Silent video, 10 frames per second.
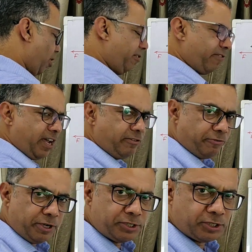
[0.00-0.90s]
modified
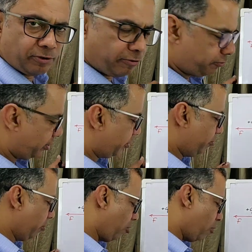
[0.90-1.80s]
version of the
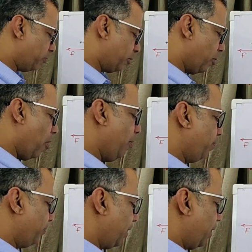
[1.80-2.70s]
Coulomb's law.